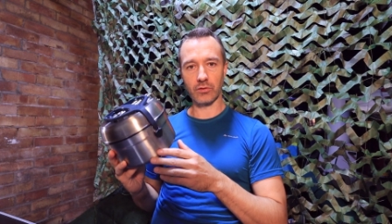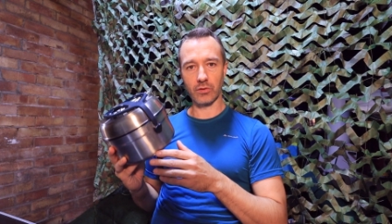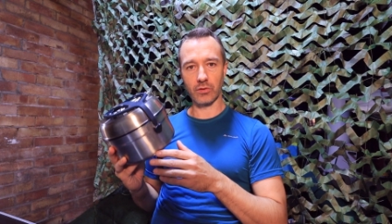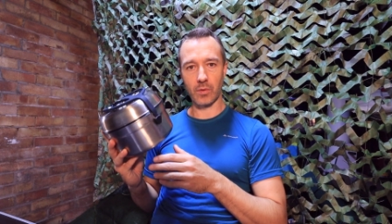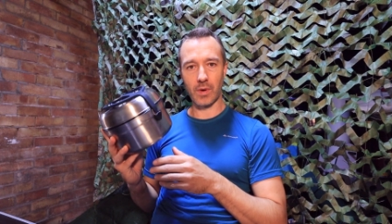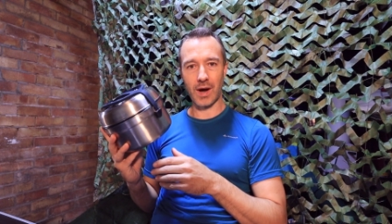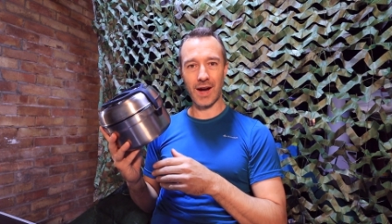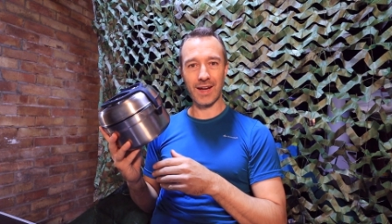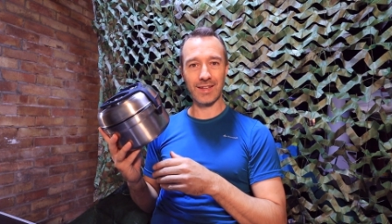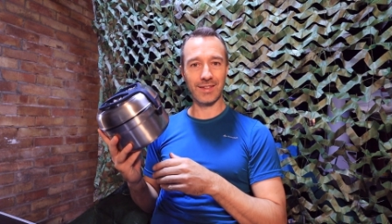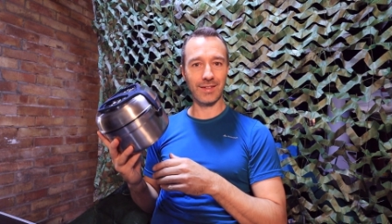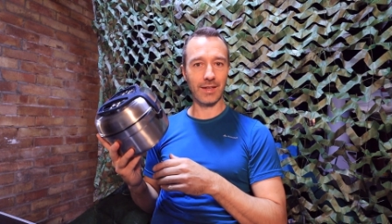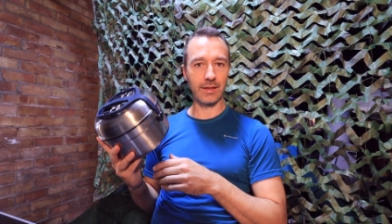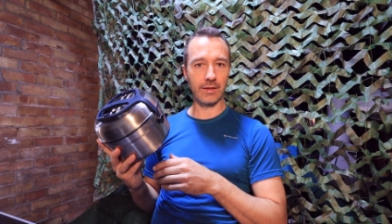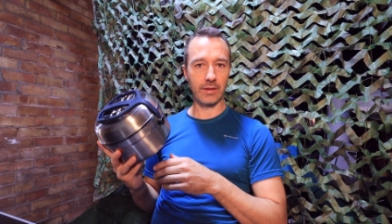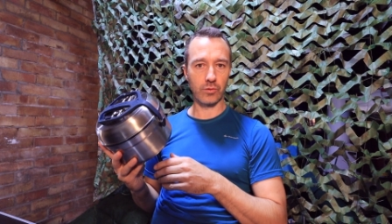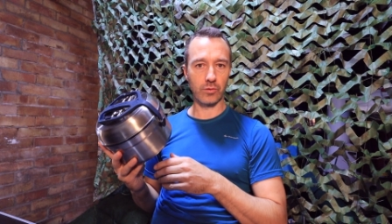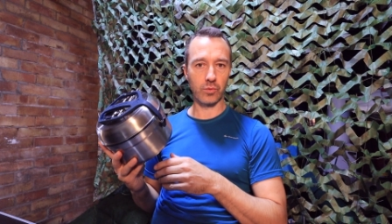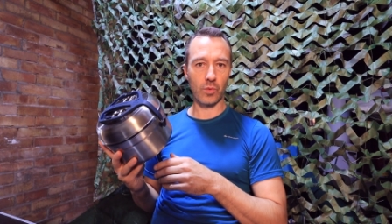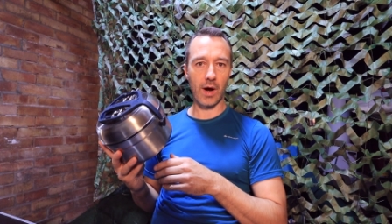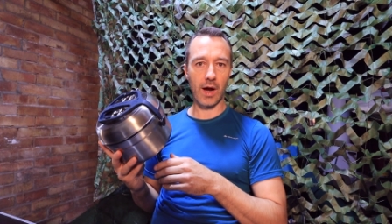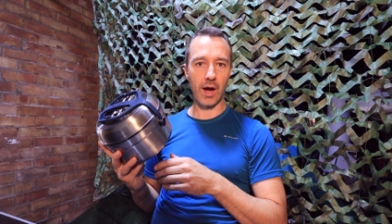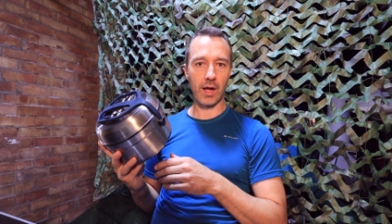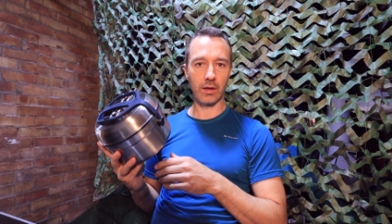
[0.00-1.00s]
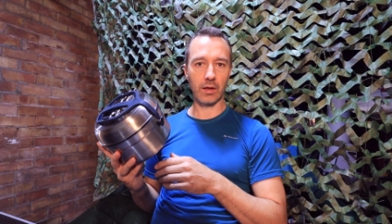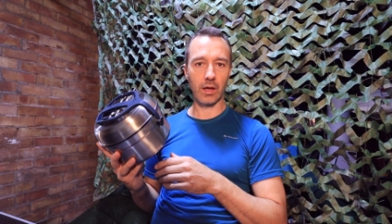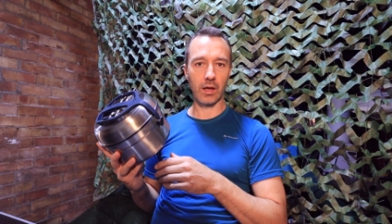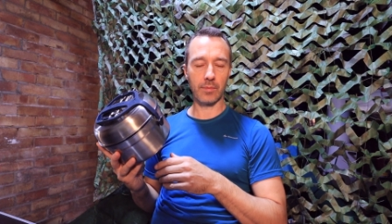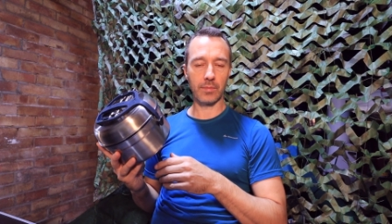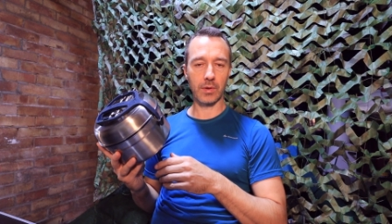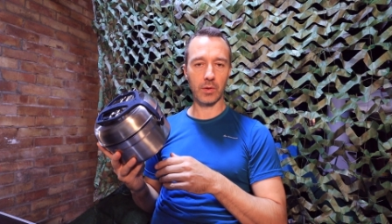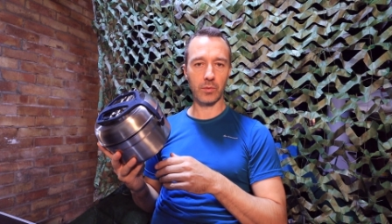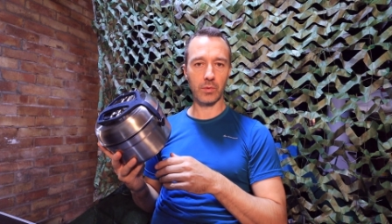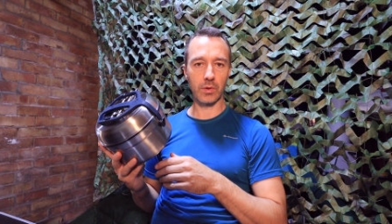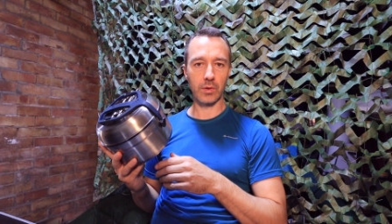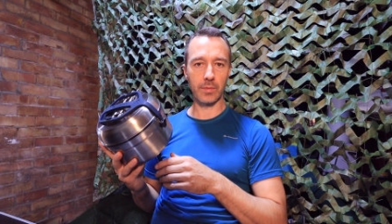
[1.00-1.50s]
So I take this wild
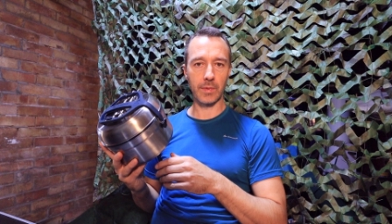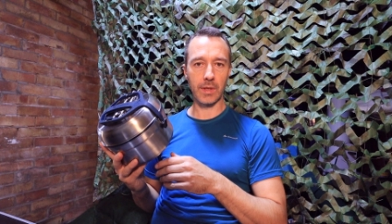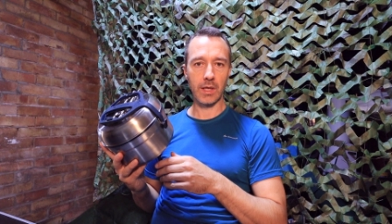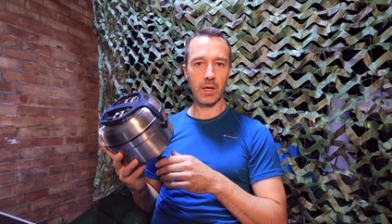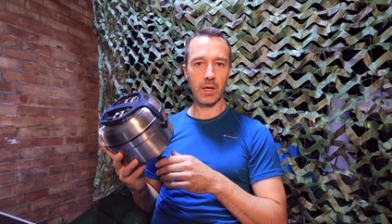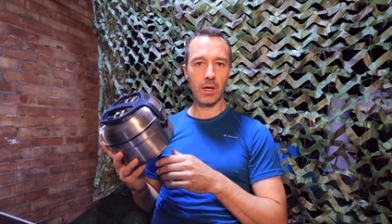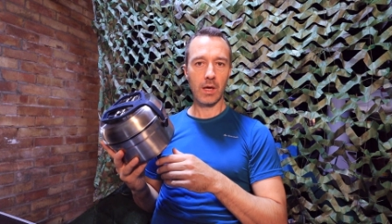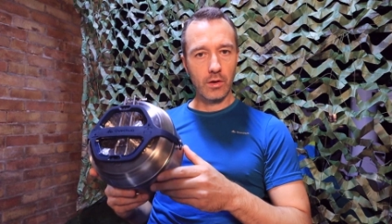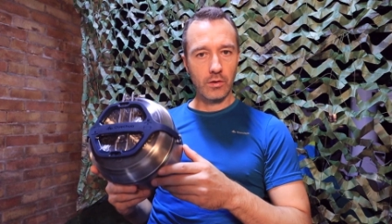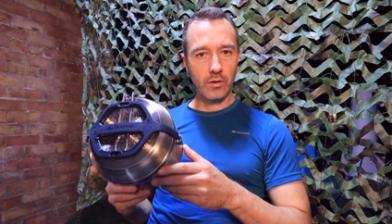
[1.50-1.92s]
camping with me.